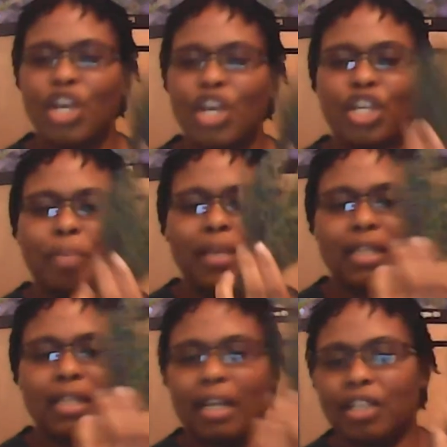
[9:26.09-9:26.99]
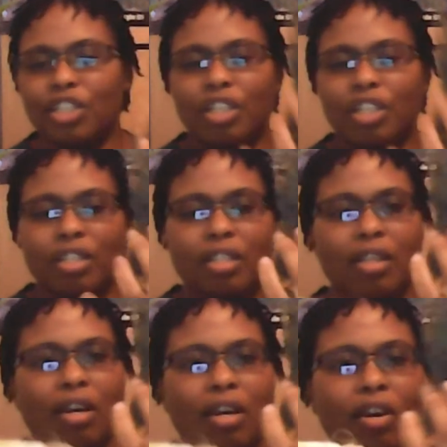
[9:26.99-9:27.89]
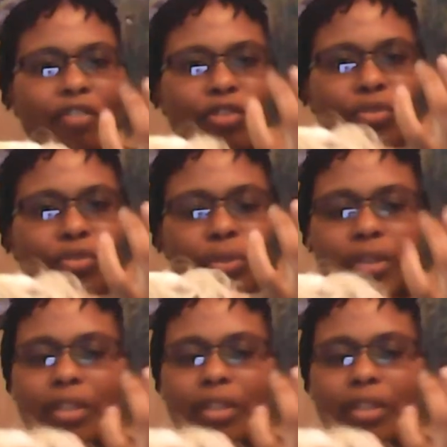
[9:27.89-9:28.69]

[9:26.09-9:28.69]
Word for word: you basically just cut off the root,